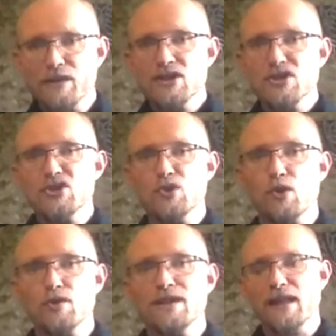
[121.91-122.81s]

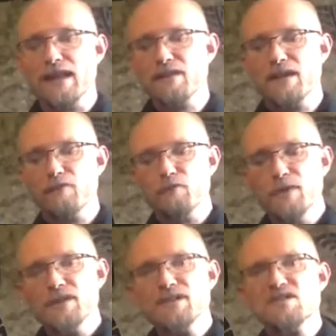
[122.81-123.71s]
shorter length, and have
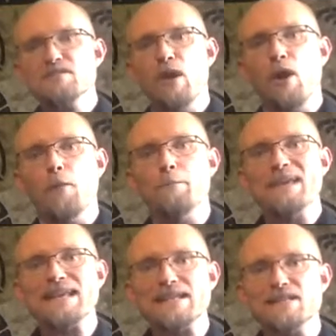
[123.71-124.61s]
really small
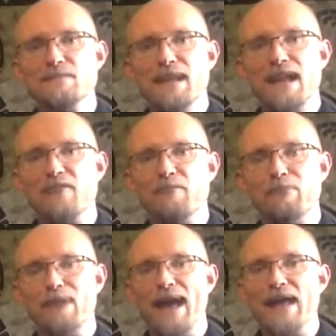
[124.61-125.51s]
beads made out of
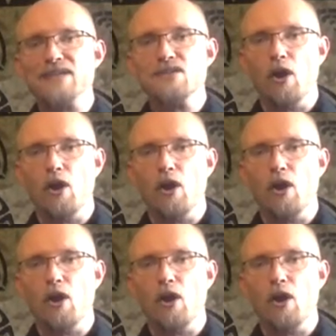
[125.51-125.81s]
brass.